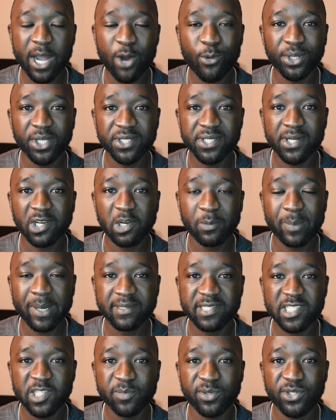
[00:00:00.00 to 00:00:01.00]
I want to talk
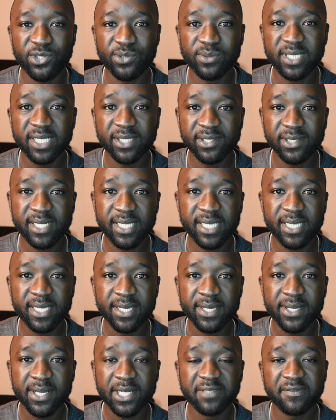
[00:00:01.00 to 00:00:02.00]
about some of the utility
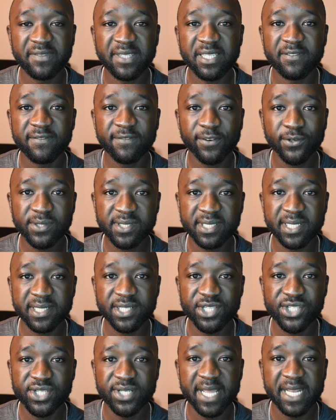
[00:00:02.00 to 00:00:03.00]
of the first
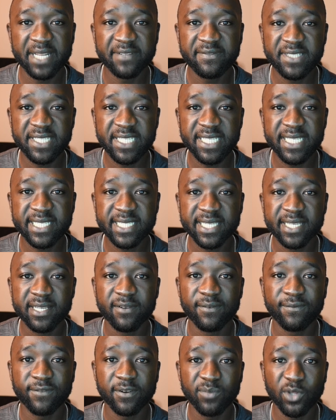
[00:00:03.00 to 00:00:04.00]
edition N F Ts
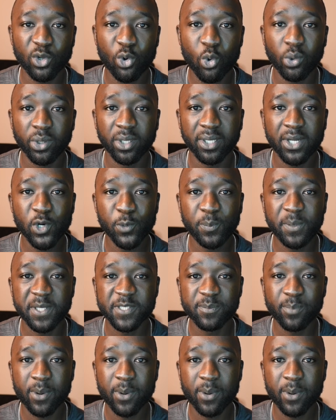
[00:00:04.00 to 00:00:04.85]
from the Cornucopias